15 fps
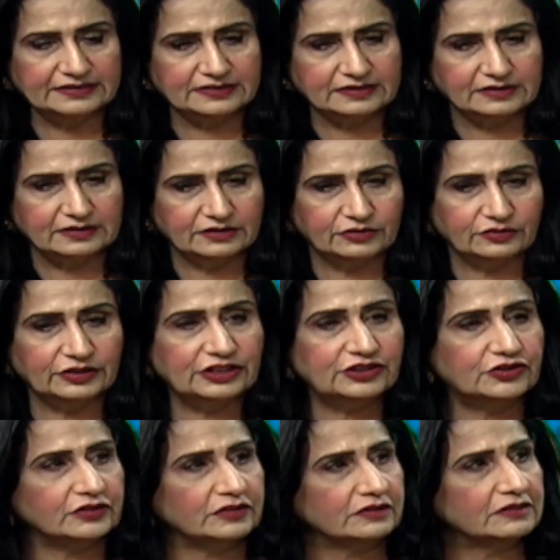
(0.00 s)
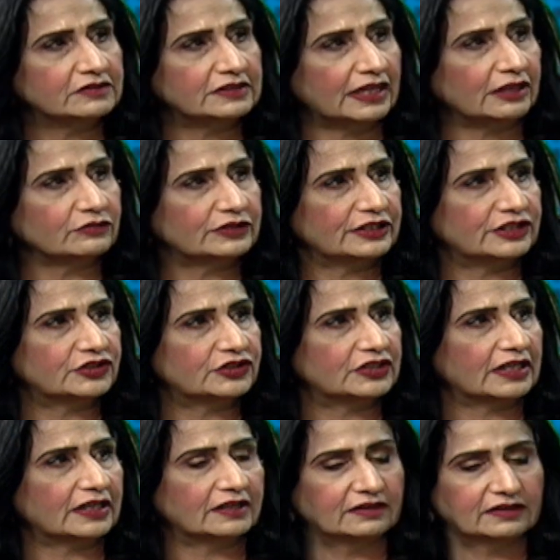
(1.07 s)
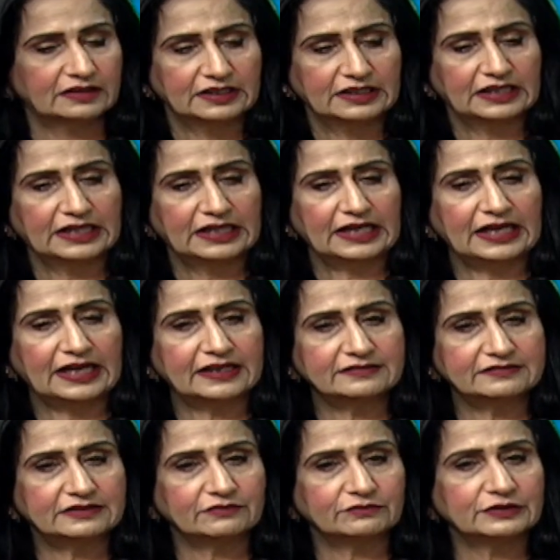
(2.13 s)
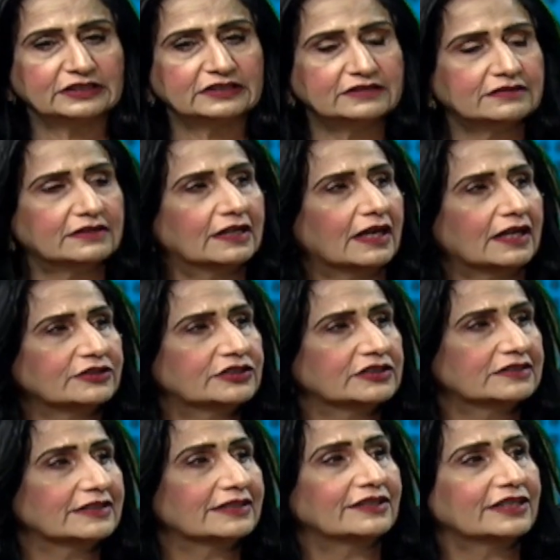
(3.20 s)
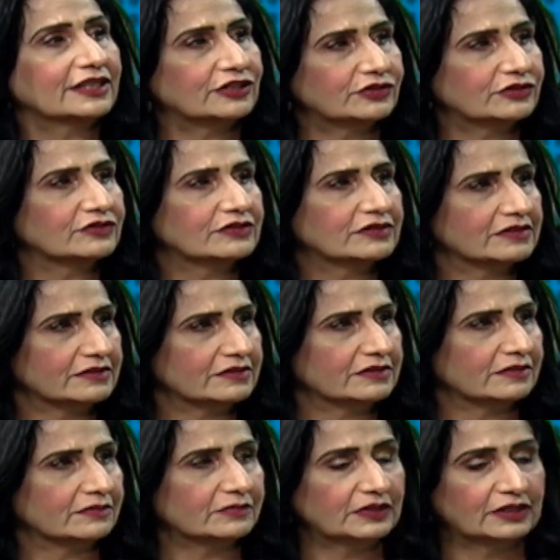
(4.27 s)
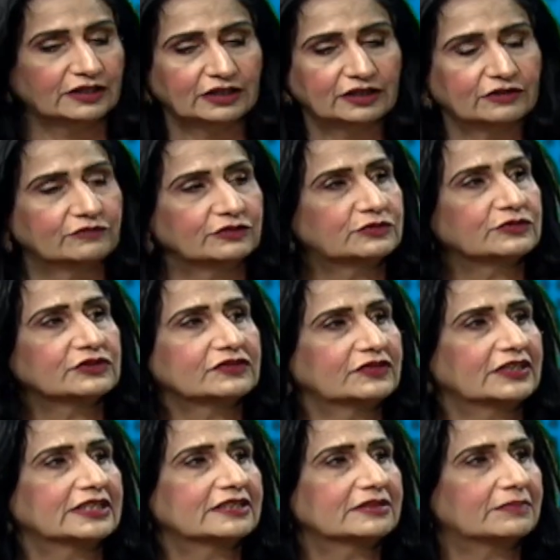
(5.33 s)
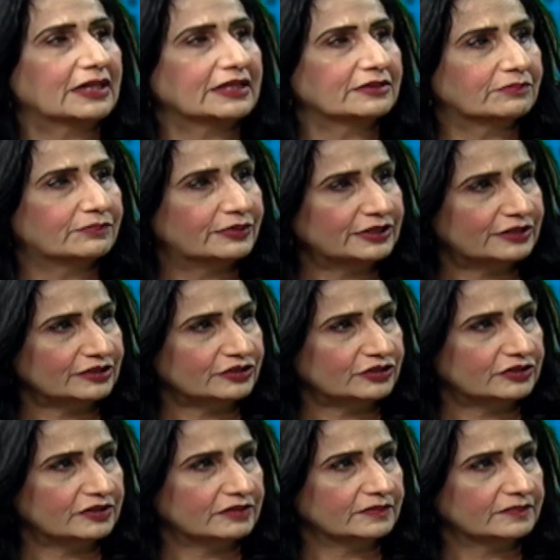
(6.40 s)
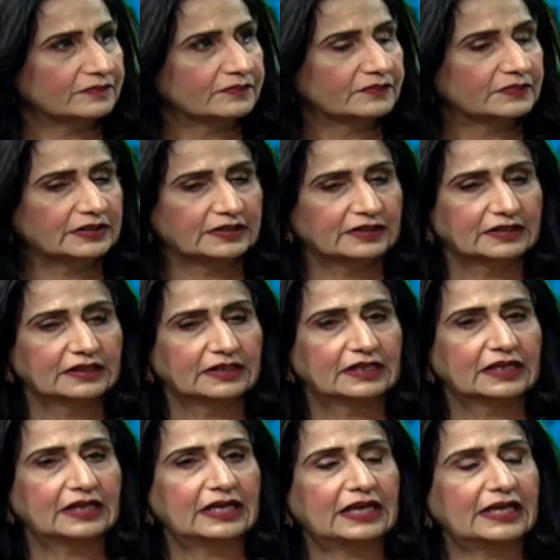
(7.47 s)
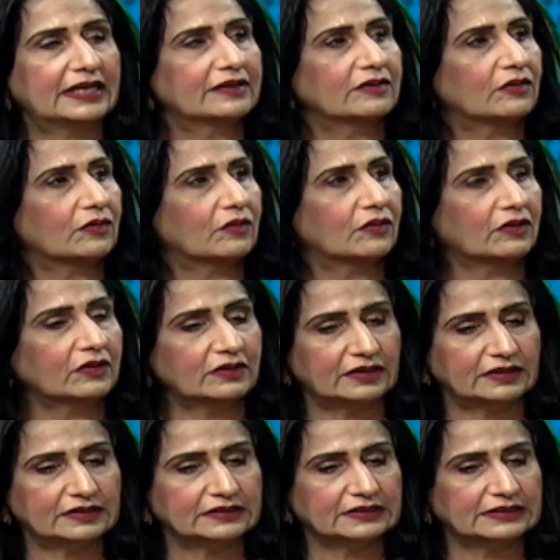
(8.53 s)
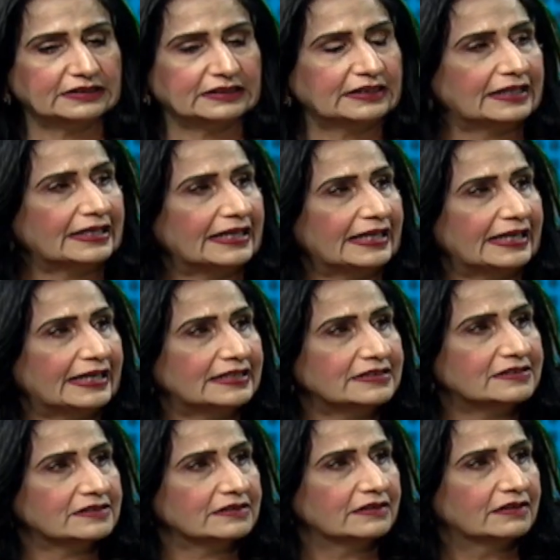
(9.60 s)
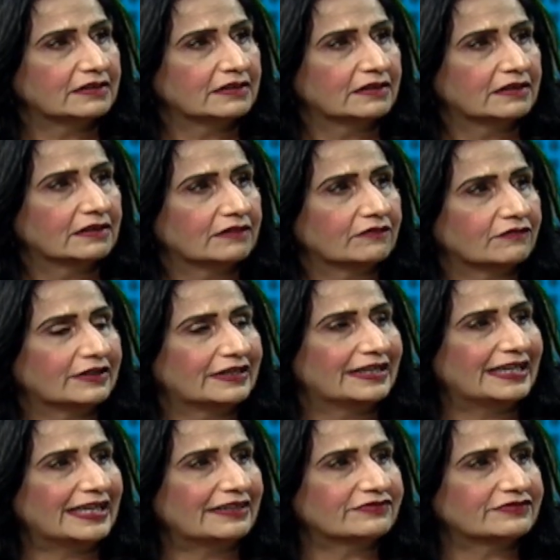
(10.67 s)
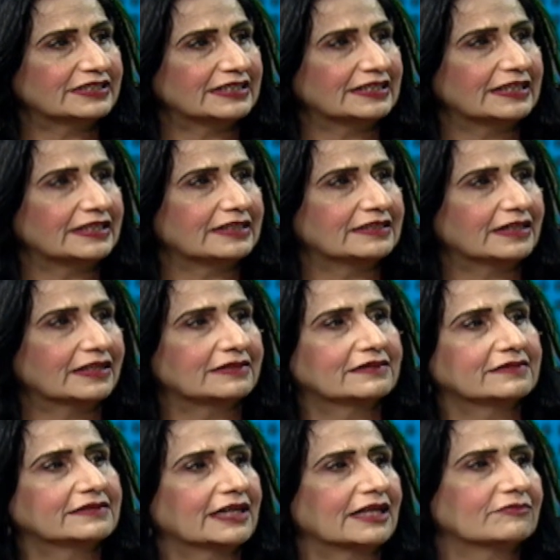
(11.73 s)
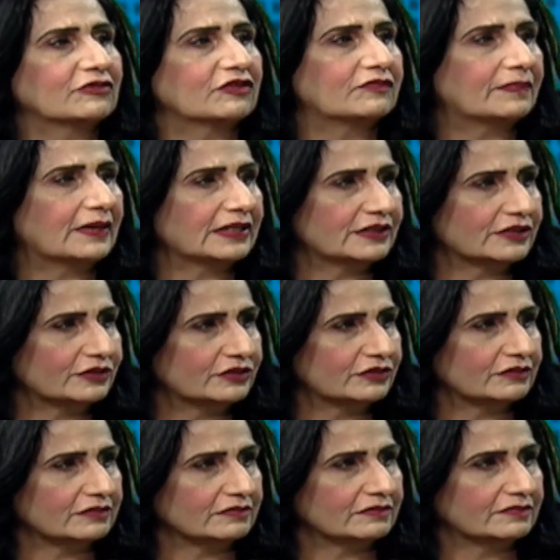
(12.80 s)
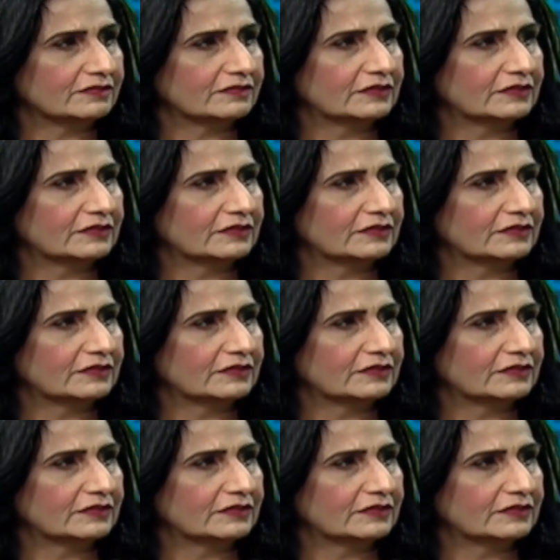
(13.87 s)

this region, South Asia, has the world's largest irrigation system, which was created by the British. And all the heads were left in India at the time of partition.